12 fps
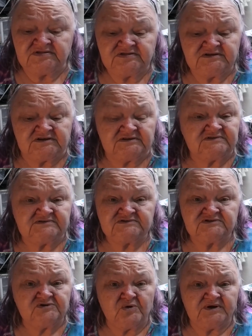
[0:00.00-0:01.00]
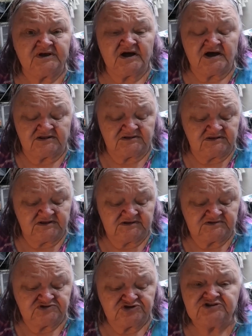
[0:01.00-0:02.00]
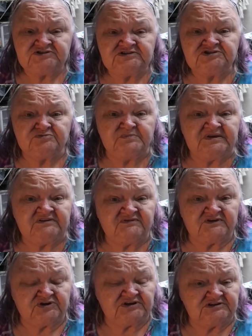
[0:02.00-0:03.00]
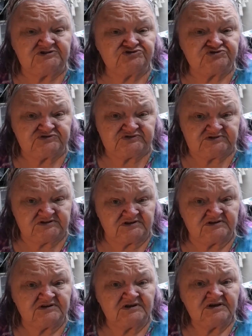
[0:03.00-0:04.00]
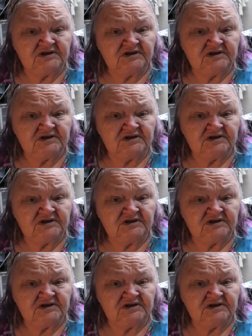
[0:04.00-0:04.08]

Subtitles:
things going on, it's just to me very interesting.